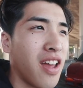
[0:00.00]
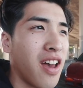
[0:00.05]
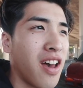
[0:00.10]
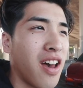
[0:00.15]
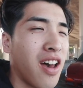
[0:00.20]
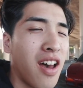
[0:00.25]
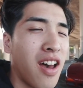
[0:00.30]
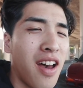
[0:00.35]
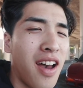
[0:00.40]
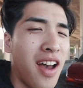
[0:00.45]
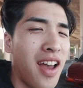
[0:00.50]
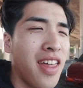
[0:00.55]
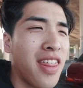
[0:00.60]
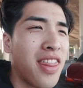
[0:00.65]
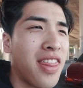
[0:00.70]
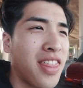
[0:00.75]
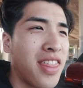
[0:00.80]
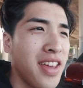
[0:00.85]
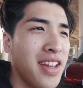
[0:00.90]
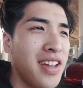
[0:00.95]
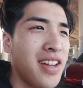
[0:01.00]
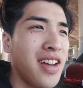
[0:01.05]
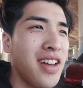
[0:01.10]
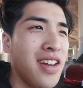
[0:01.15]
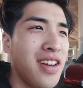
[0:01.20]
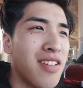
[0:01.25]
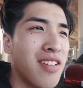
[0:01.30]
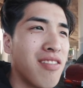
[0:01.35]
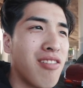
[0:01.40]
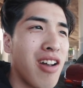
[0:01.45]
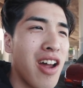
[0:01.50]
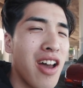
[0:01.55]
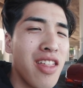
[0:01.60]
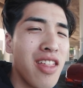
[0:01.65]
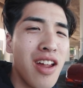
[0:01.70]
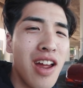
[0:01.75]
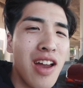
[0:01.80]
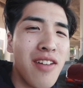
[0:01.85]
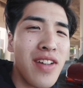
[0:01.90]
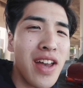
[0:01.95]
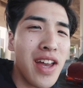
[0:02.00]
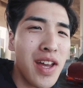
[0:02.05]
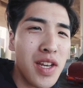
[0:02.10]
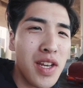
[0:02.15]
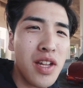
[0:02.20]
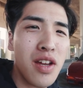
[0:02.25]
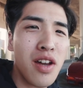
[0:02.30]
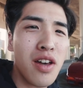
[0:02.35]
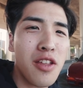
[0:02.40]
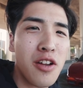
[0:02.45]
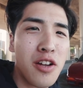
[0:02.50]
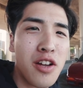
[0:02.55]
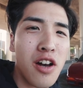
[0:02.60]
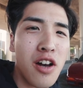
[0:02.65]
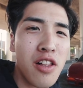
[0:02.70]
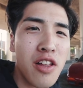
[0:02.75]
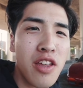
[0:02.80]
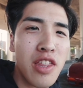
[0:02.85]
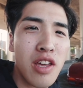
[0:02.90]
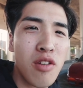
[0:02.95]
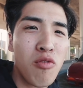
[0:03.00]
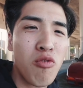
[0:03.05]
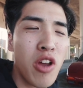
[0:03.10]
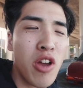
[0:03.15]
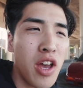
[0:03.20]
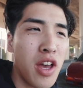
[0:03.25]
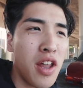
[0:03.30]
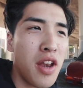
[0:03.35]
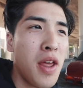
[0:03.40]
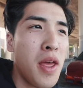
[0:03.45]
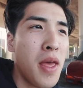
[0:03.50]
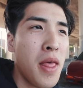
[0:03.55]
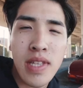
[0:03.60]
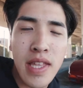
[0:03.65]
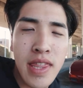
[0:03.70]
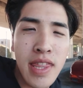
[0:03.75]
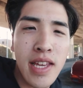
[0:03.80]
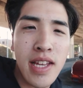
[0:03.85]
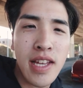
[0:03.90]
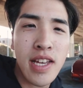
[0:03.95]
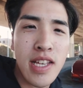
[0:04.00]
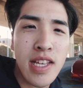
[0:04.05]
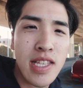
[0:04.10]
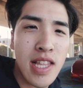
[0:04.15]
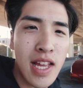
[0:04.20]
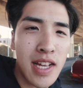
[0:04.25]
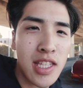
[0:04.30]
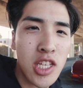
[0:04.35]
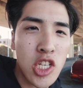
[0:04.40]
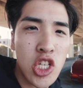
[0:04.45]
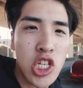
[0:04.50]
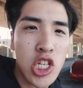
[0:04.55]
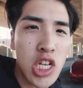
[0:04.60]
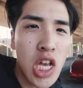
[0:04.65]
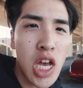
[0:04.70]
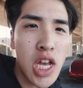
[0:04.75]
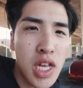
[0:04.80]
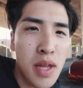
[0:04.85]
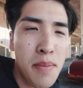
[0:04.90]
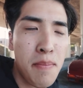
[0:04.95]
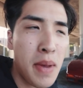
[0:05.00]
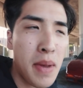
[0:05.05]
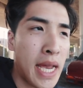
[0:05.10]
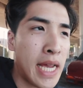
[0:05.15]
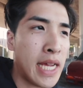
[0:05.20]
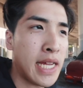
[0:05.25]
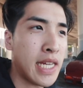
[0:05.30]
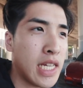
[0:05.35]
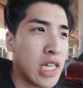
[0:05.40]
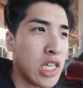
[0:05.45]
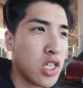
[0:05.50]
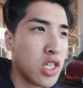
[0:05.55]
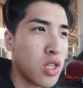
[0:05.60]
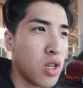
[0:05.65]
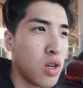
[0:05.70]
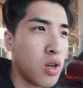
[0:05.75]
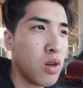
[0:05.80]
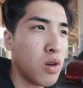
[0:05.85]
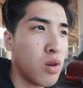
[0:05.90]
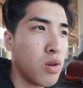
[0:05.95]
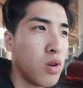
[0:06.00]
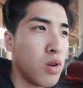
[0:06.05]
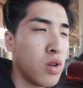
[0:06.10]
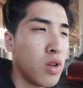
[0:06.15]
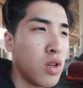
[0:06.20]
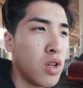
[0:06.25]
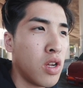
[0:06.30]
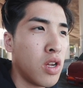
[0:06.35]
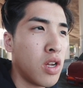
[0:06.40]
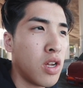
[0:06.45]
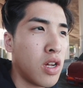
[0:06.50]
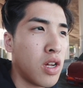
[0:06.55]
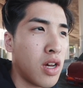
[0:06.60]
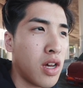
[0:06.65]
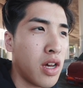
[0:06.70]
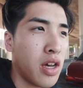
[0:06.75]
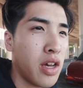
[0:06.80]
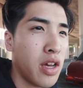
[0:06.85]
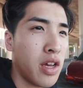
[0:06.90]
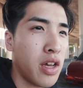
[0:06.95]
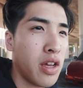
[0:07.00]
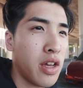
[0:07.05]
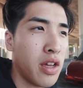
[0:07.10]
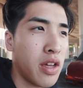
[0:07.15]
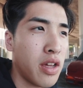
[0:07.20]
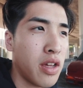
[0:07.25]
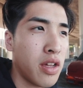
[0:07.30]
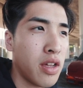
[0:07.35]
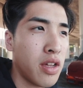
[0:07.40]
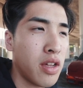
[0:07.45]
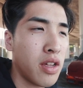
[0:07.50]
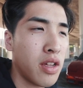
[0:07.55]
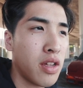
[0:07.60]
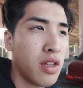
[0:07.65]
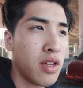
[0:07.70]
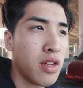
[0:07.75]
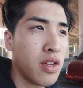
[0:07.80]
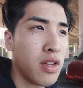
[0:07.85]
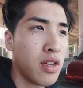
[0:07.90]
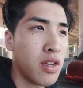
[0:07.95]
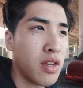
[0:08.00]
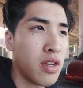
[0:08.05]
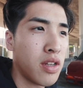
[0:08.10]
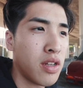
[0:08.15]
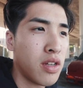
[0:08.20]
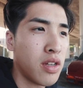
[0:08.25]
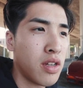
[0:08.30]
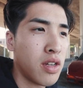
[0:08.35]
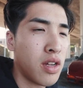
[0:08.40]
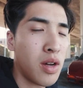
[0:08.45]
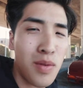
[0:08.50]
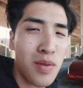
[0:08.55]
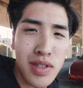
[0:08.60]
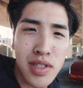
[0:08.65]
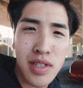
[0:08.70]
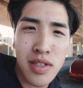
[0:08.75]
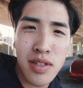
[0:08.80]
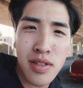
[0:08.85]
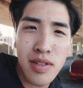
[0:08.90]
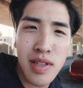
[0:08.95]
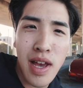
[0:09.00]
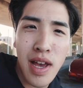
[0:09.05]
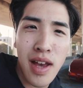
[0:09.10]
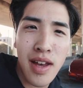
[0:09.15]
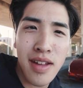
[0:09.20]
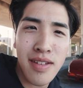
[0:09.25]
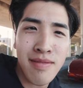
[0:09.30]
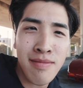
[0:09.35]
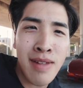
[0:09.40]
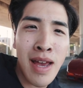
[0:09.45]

Yeah, I think I'd rather have any other color than red. The thing is, like the G, I could paint it, so I want to do that.